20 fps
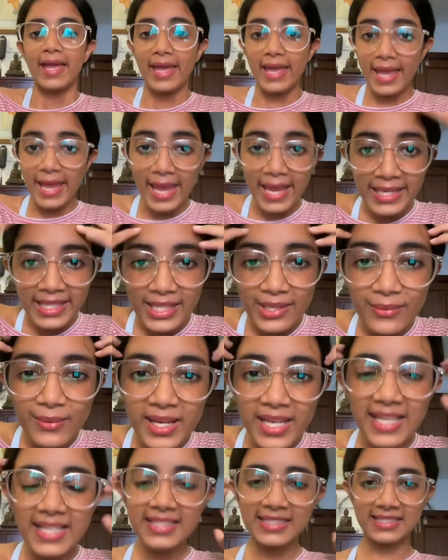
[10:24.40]

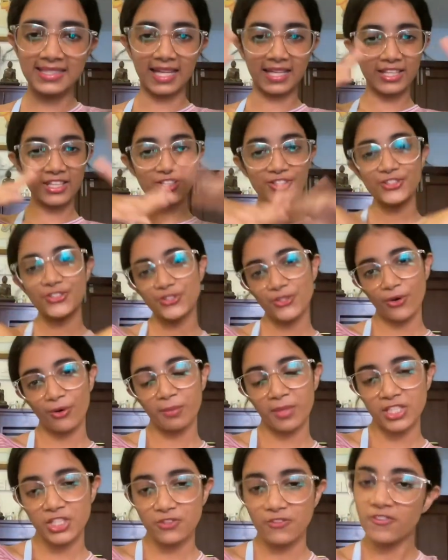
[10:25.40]
anyways, thank you so
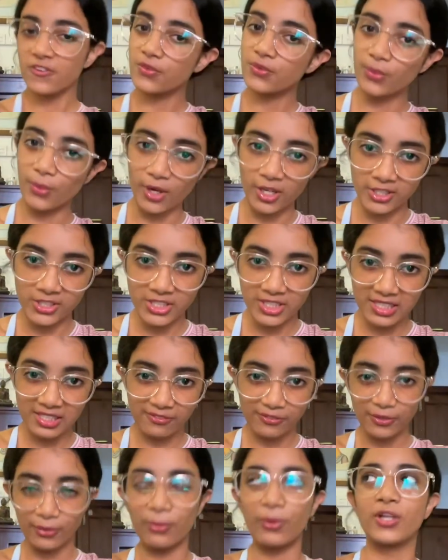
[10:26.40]
much for watching.
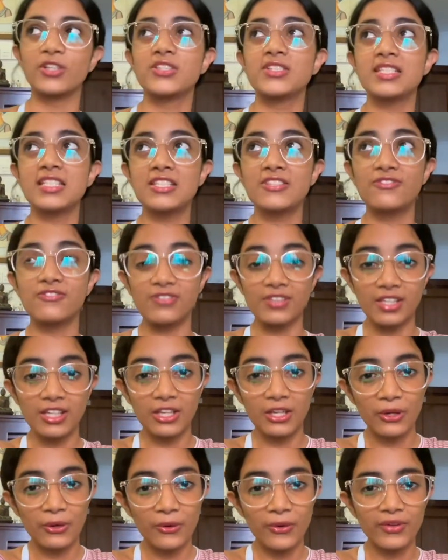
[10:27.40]
If you watched this
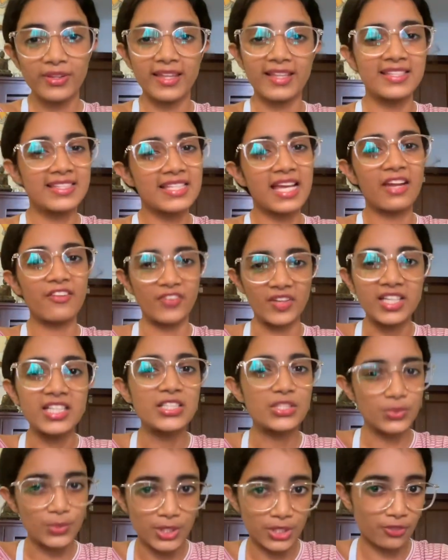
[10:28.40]
video, that's like very
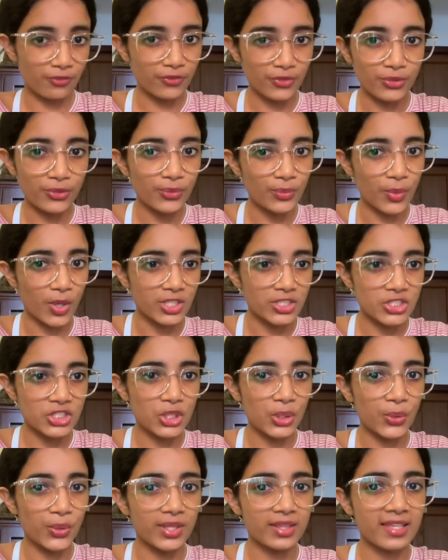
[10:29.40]
sweet of you to watch the
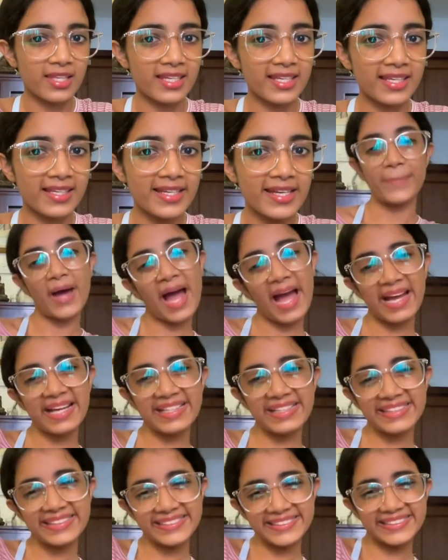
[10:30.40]
whole thing.
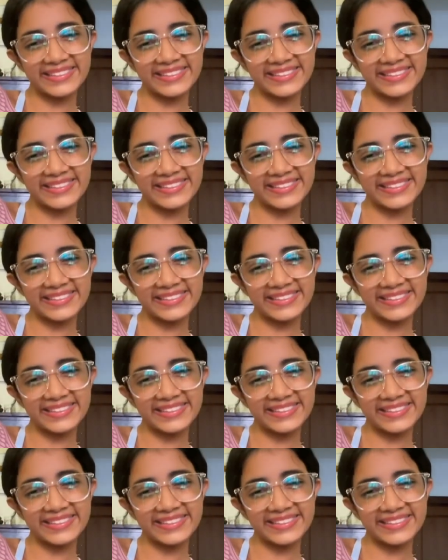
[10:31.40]
Bye.